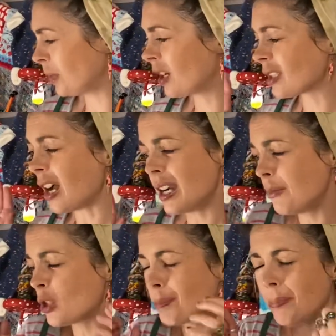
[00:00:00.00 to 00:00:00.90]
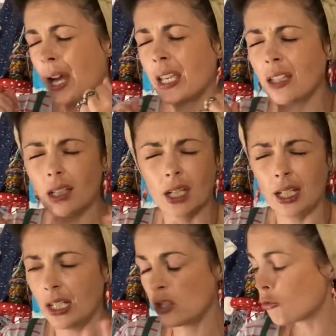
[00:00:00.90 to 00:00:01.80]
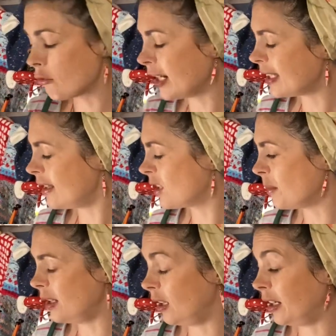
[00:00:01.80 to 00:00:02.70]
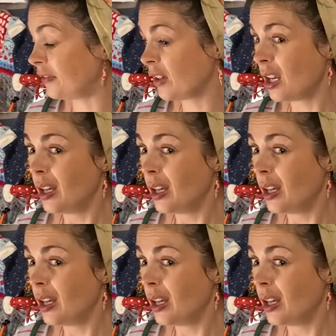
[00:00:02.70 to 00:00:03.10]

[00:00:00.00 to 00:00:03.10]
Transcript: because I'm just packing the colour right into my life.